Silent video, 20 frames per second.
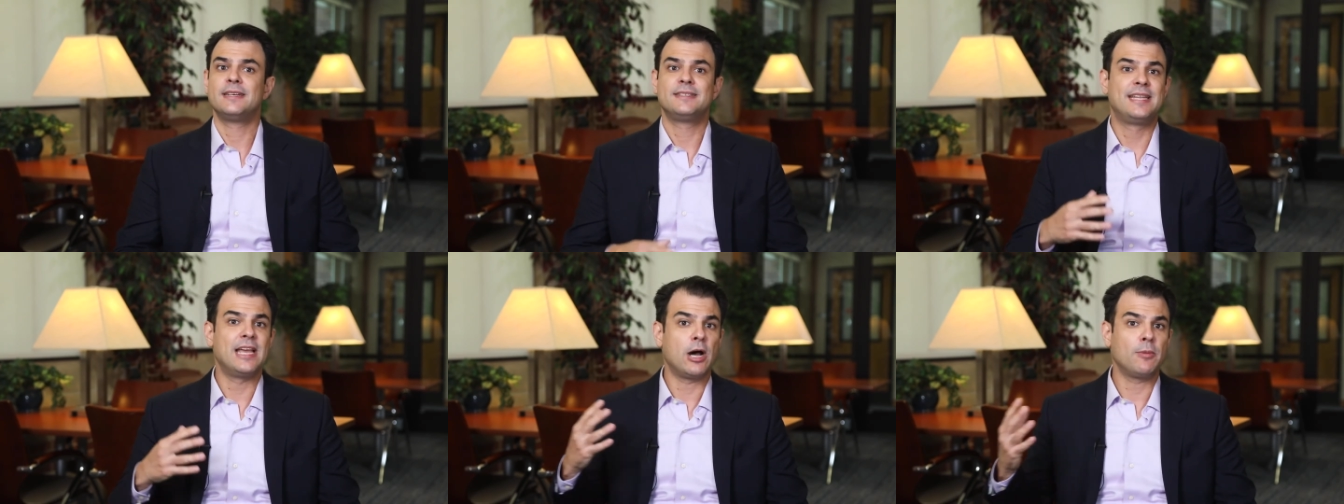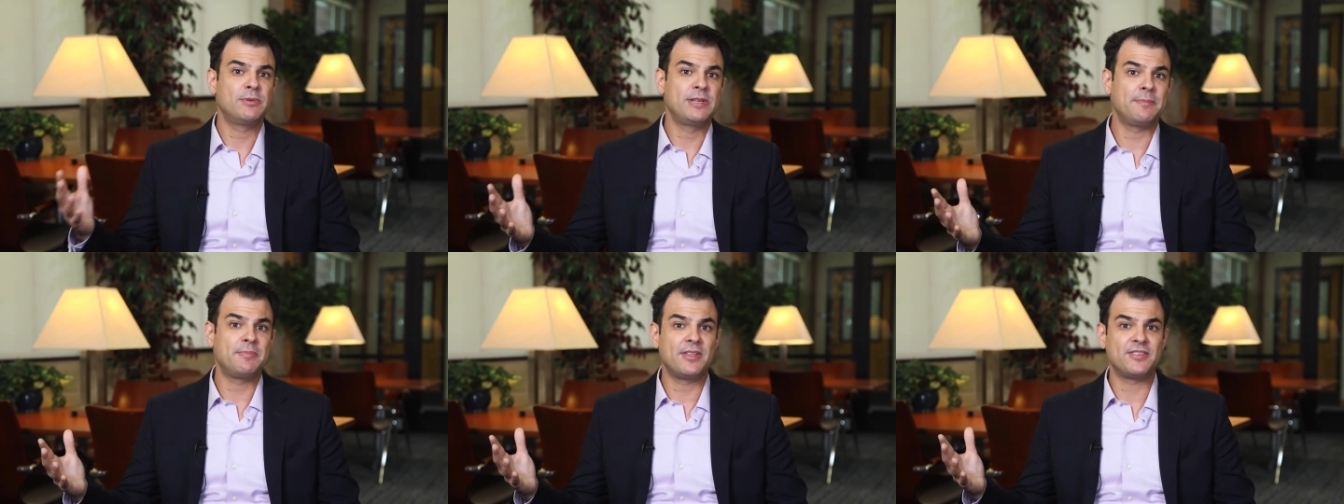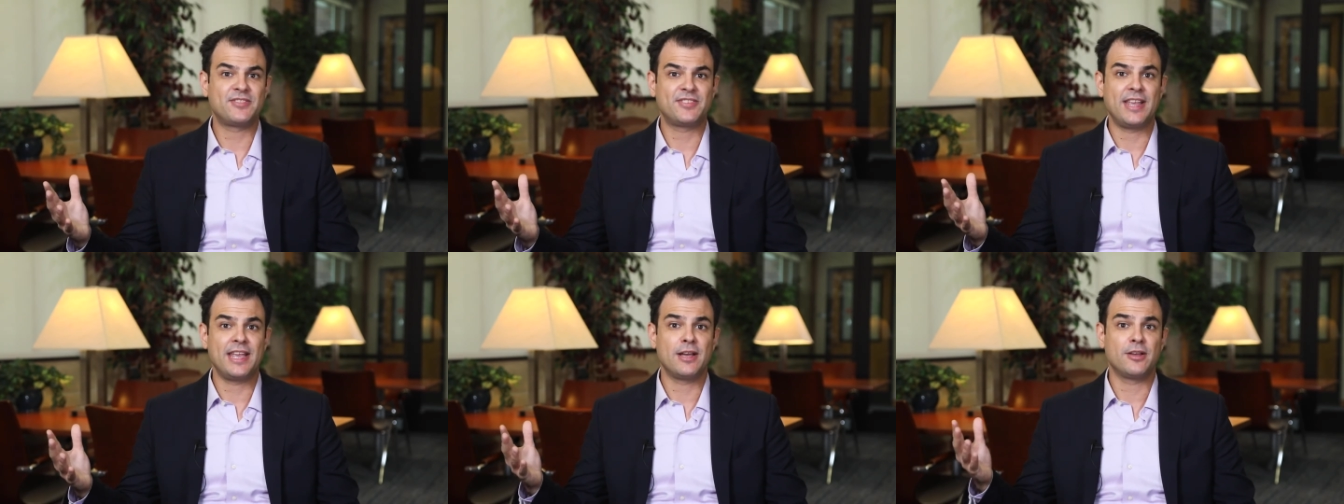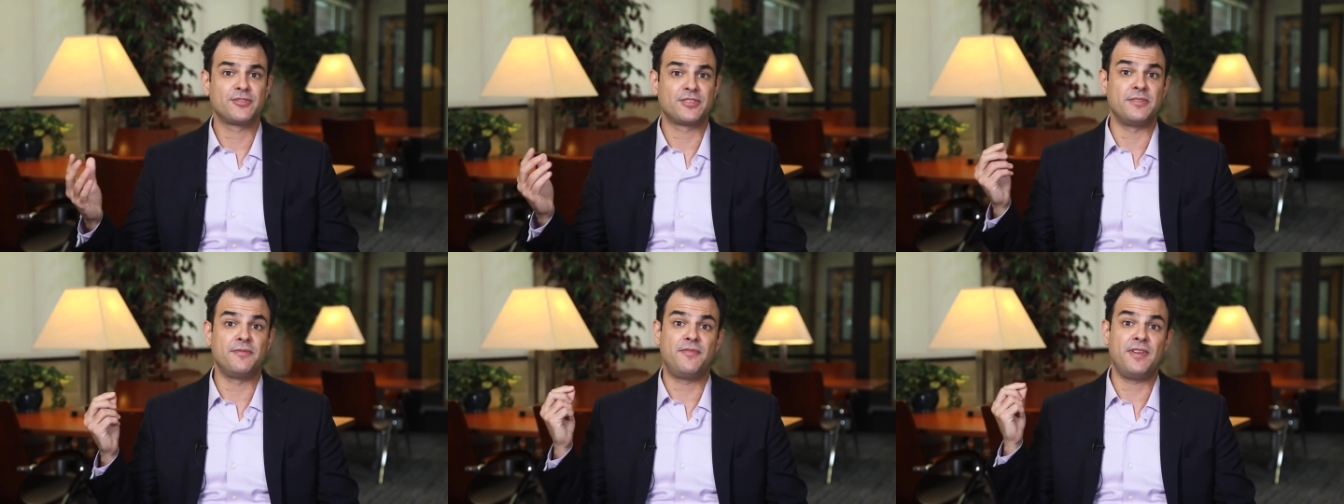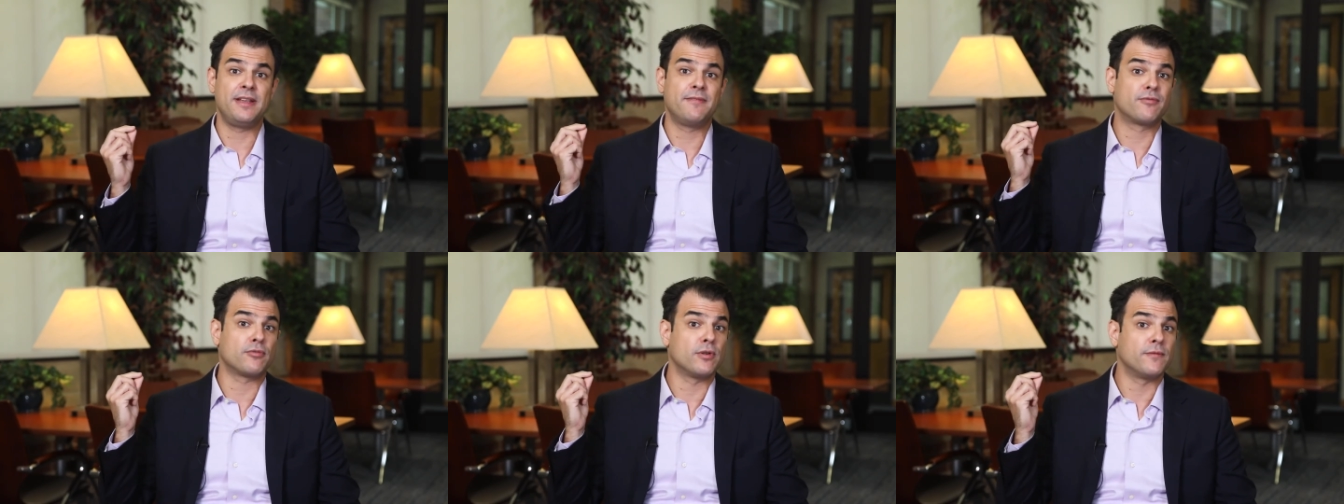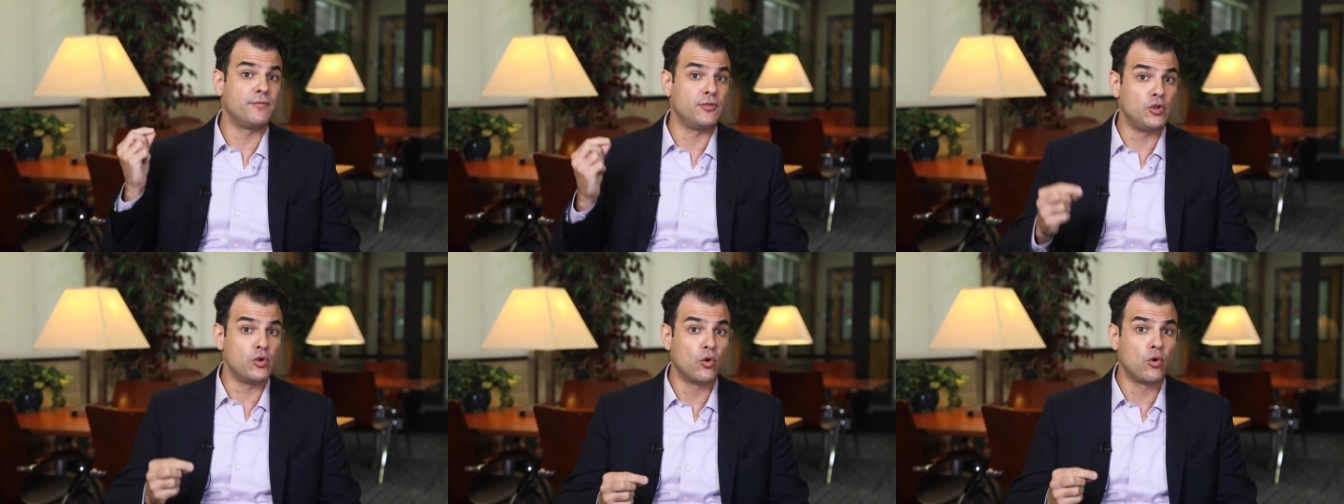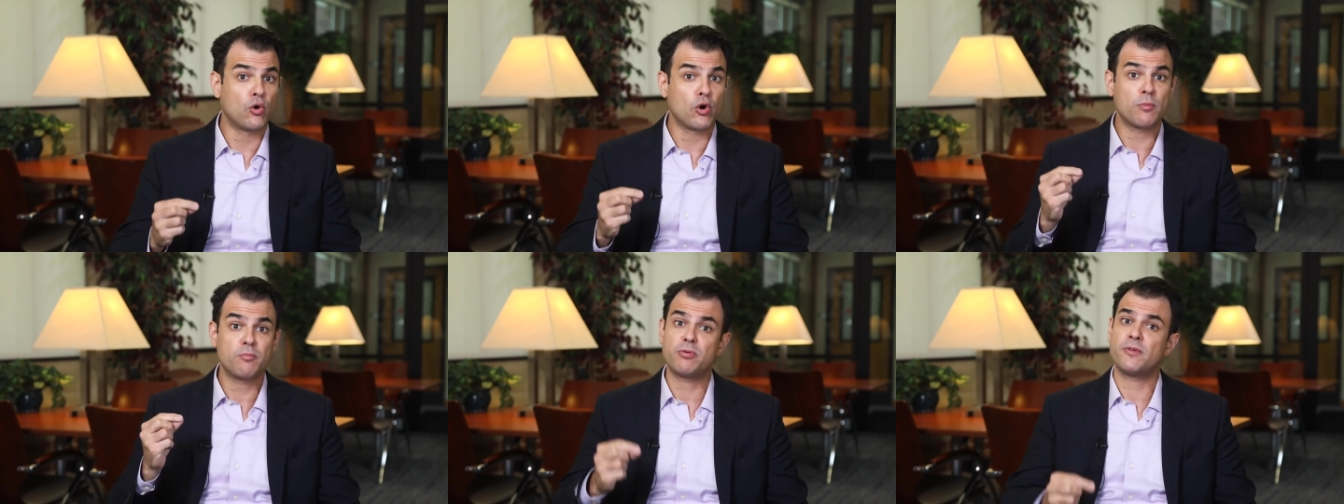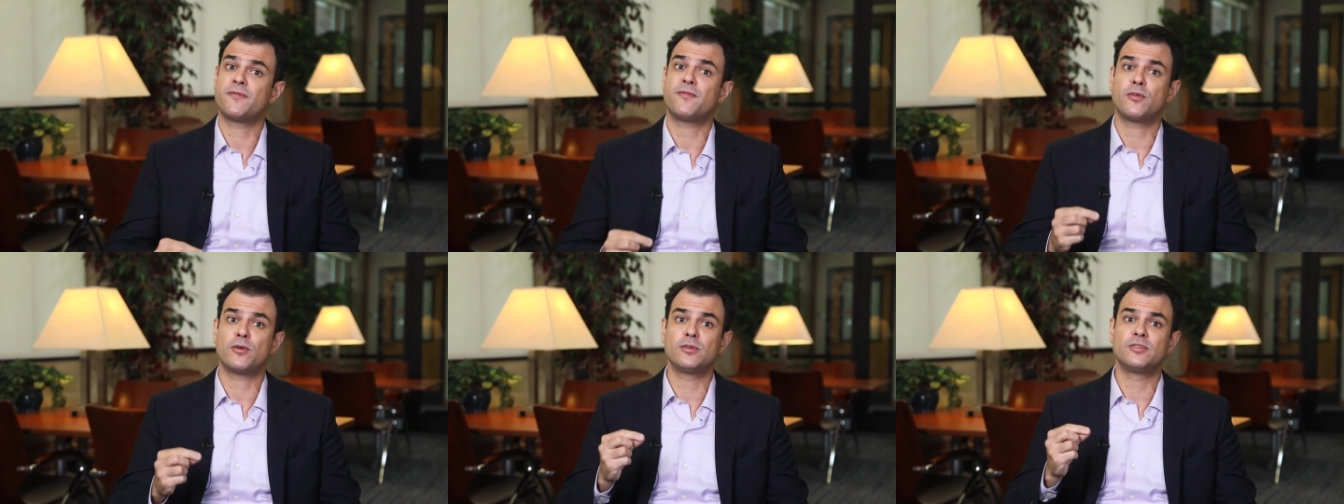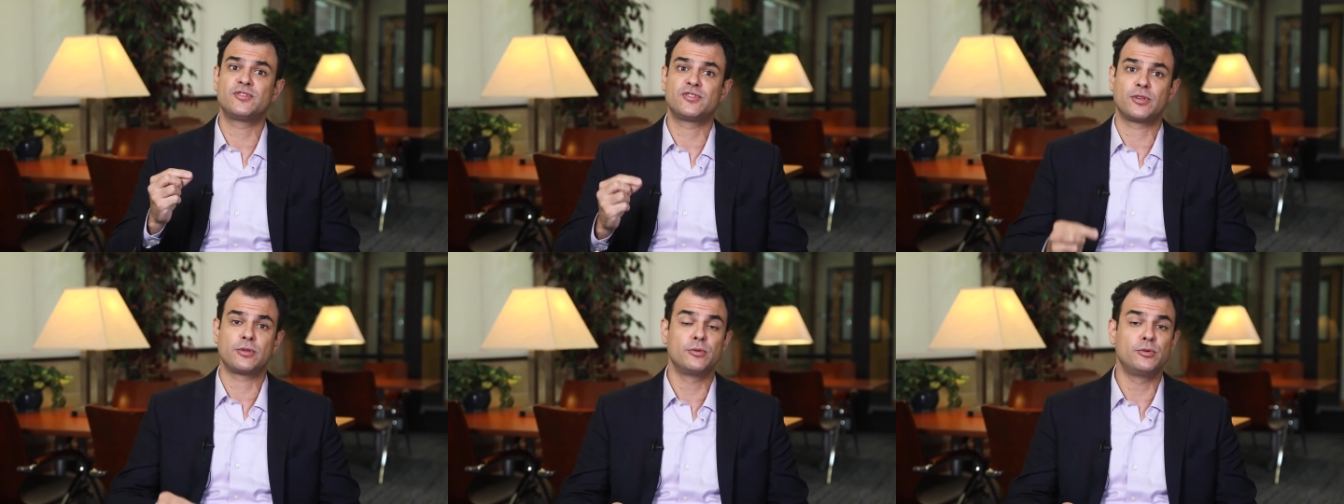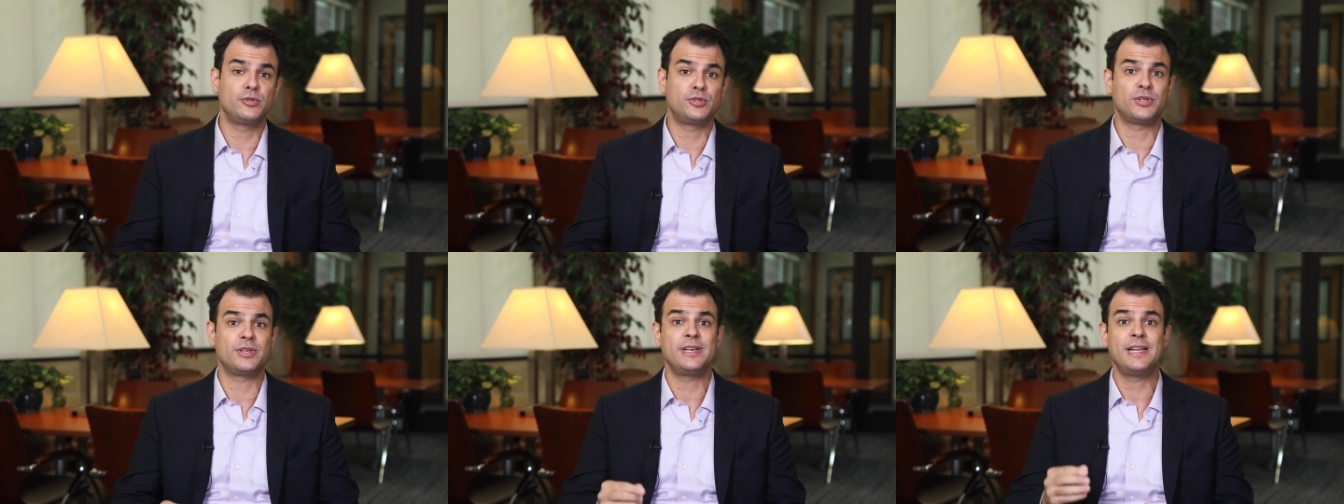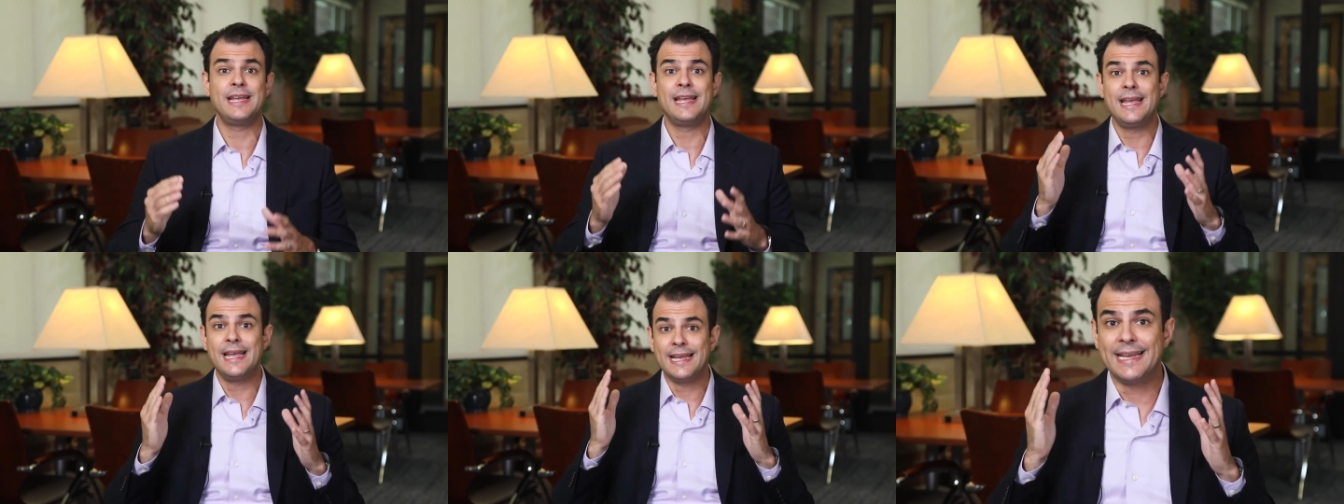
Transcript: To help tip the scales in favor of your preferred solution,